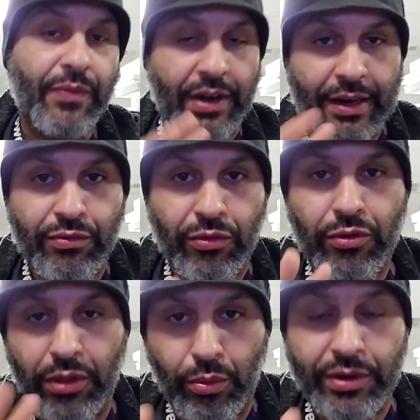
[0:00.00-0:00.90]
and that's
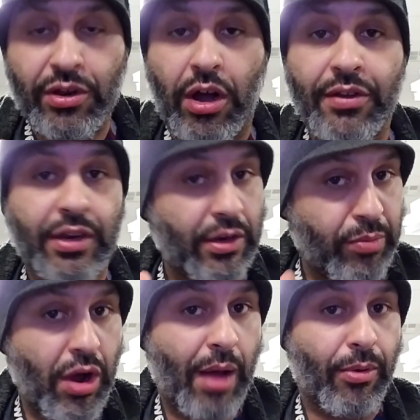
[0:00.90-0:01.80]
really what's causing the
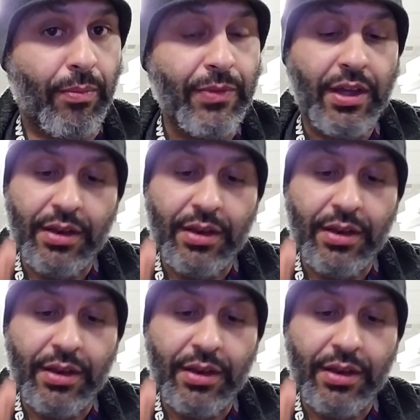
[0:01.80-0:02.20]
problem.